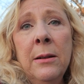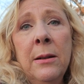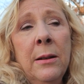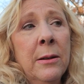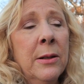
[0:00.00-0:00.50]

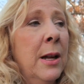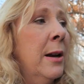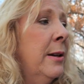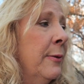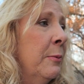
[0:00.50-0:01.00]
And there's a
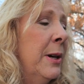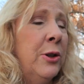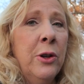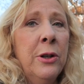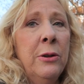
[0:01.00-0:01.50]
lot of different
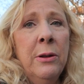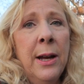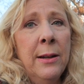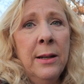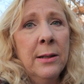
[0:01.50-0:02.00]
ways you can do
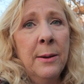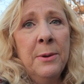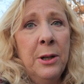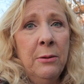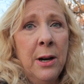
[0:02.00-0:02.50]
that, and it's
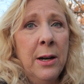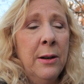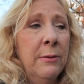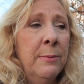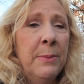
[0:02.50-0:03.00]
up to you how you
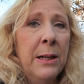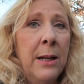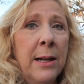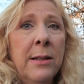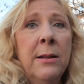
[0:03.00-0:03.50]
do it, but
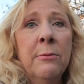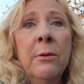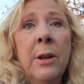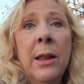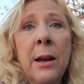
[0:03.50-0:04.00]
that's the
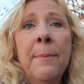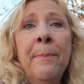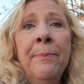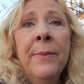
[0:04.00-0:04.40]
rule of thumb.